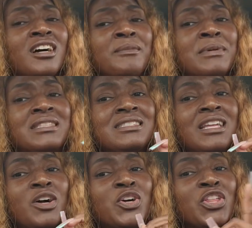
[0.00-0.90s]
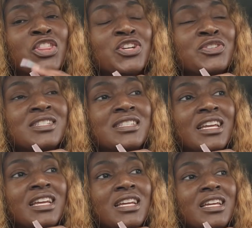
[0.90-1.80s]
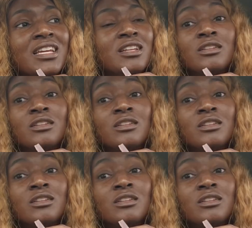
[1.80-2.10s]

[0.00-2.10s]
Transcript: It's now Thursday.